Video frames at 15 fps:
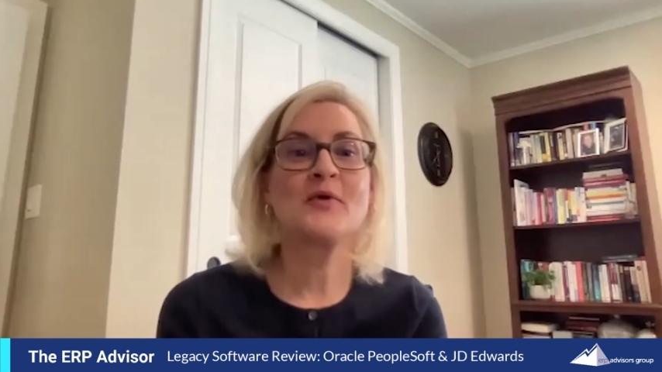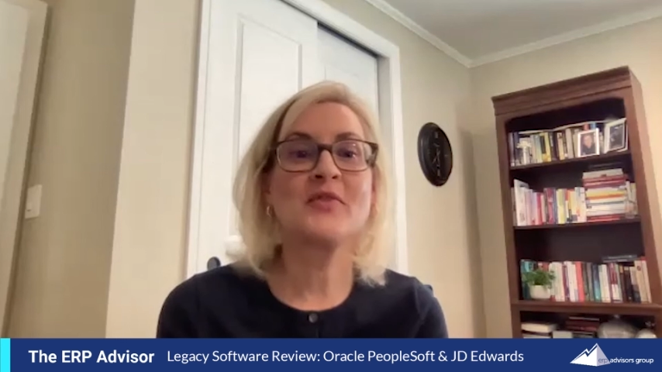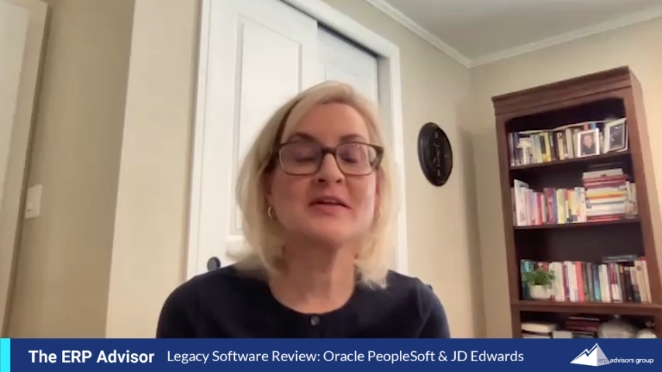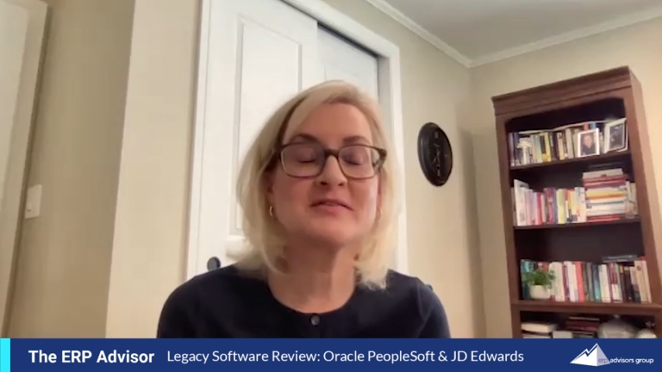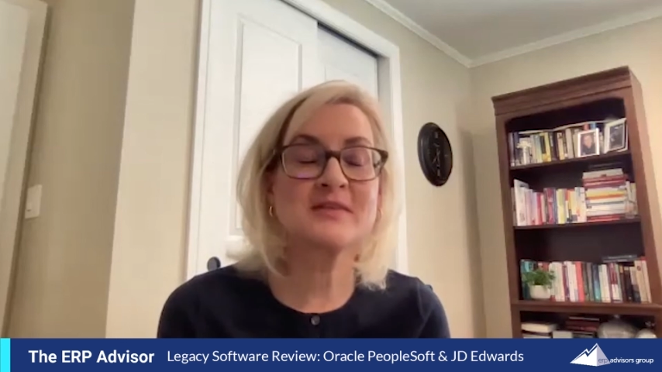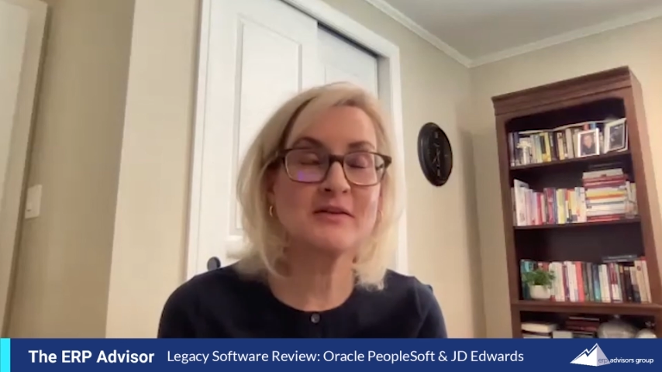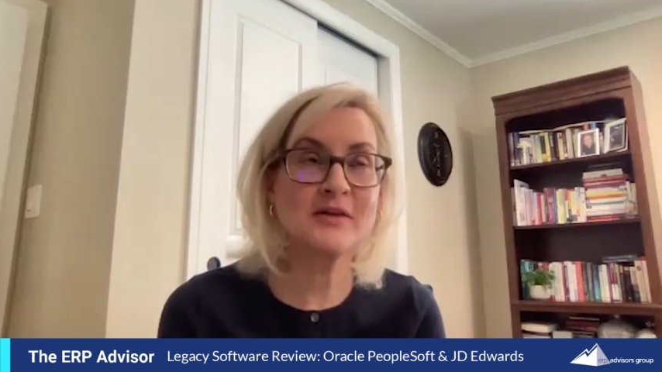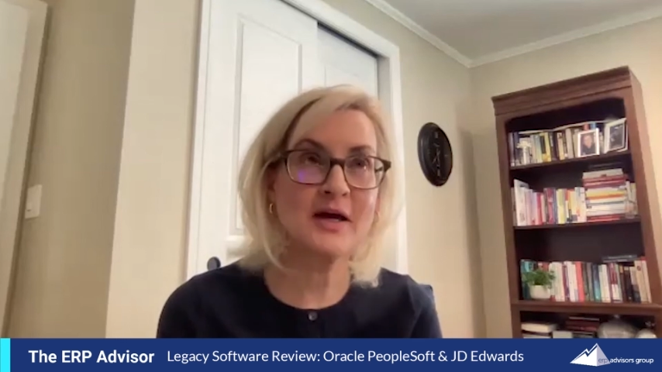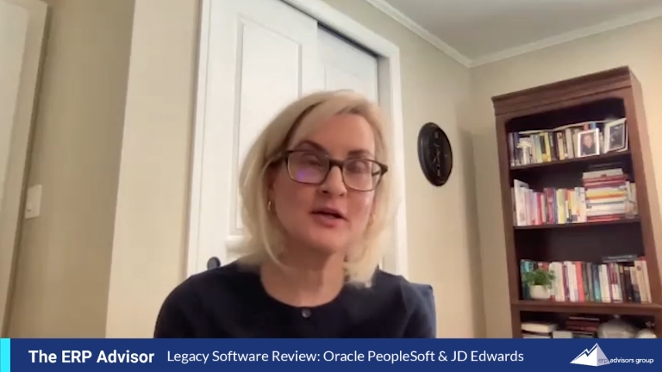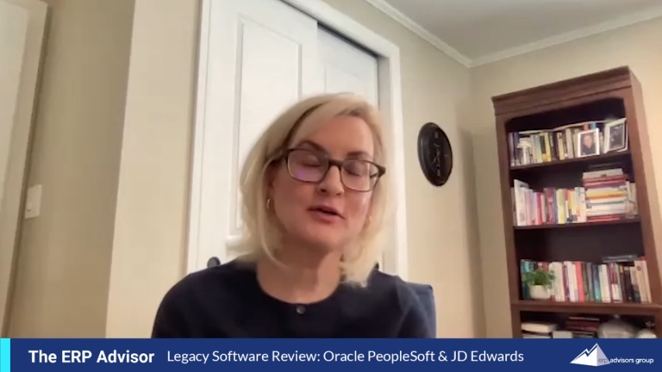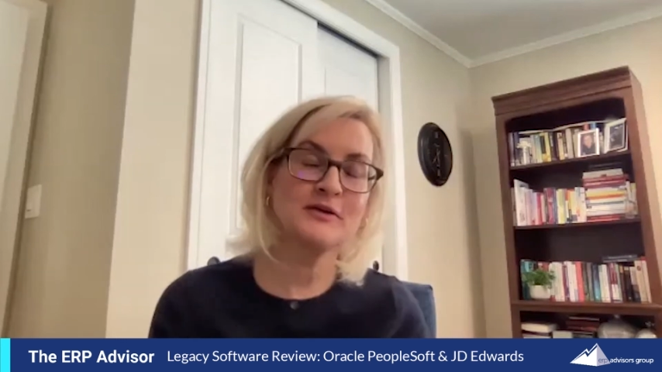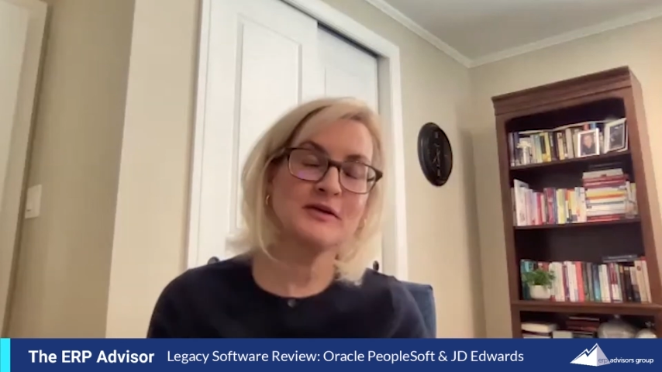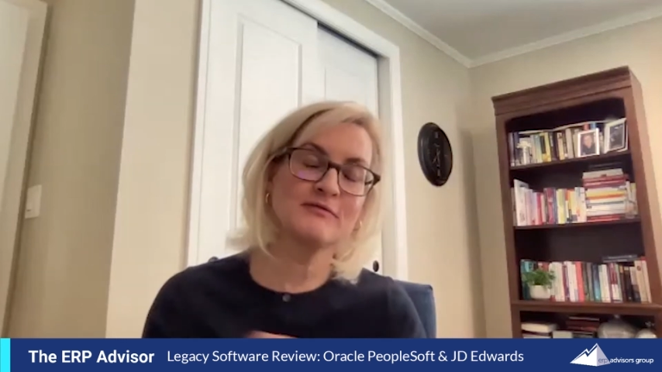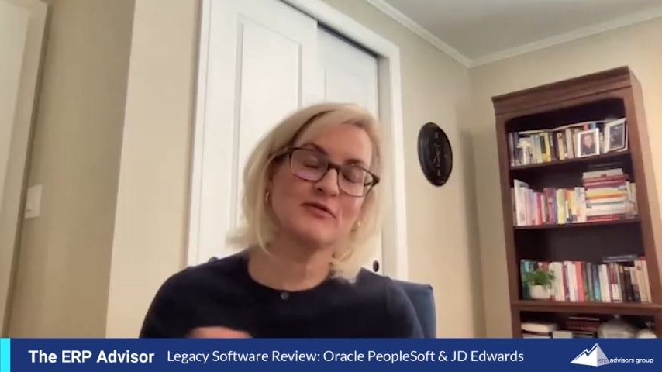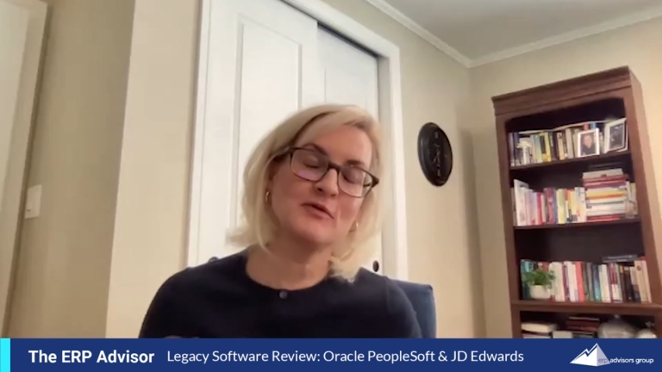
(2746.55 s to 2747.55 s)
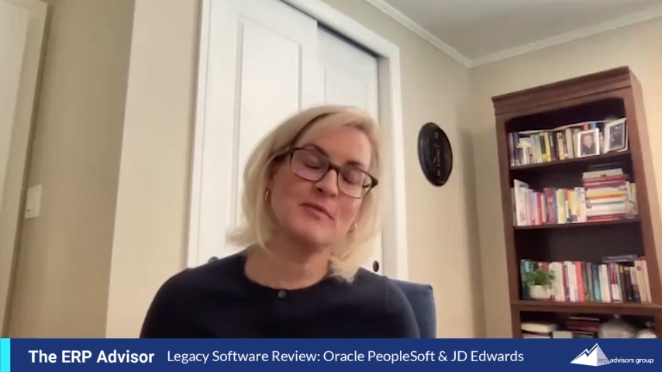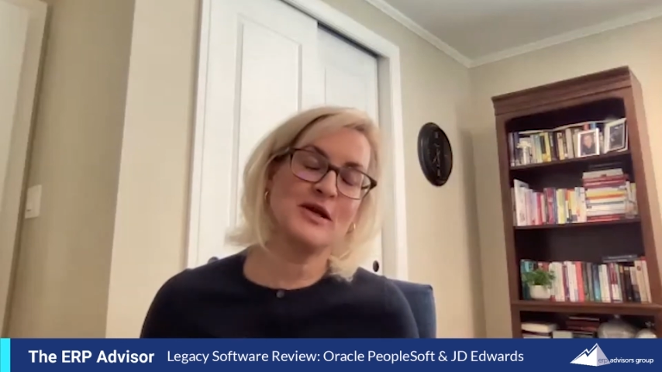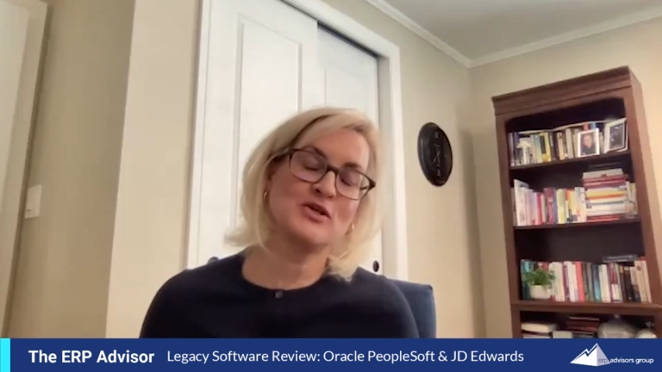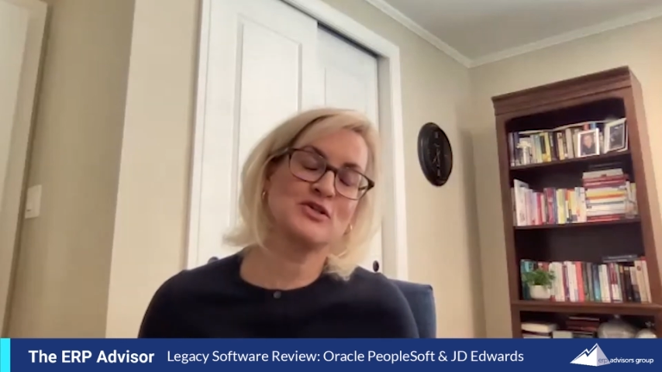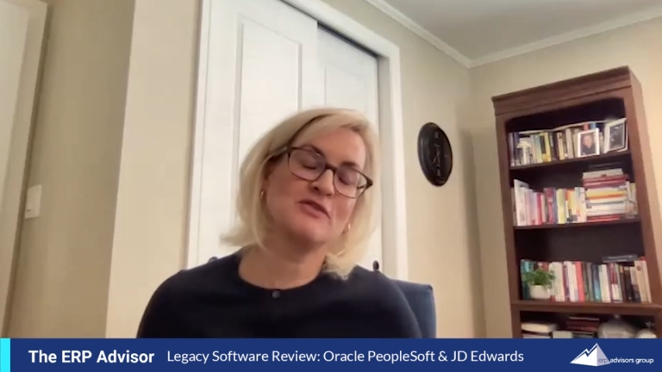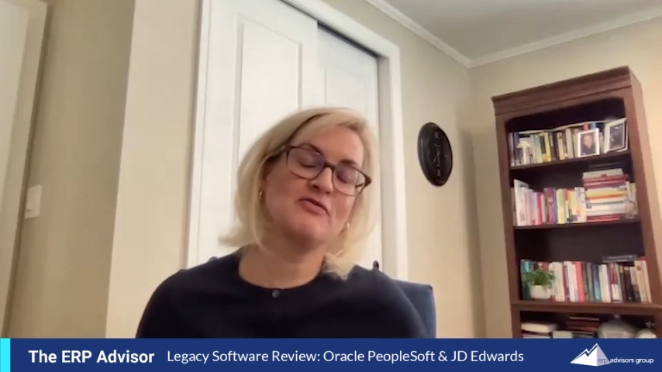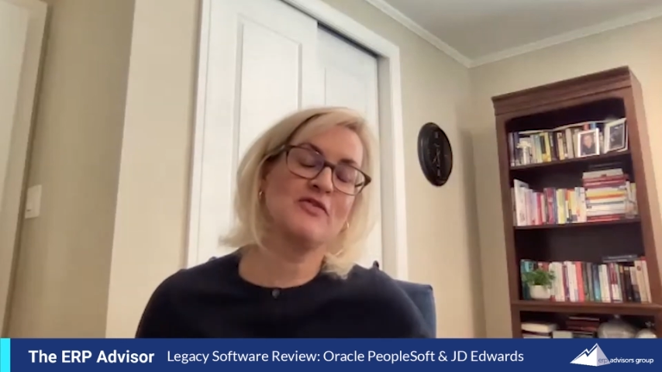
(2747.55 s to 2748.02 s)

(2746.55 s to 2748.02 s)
that's a lot of good information.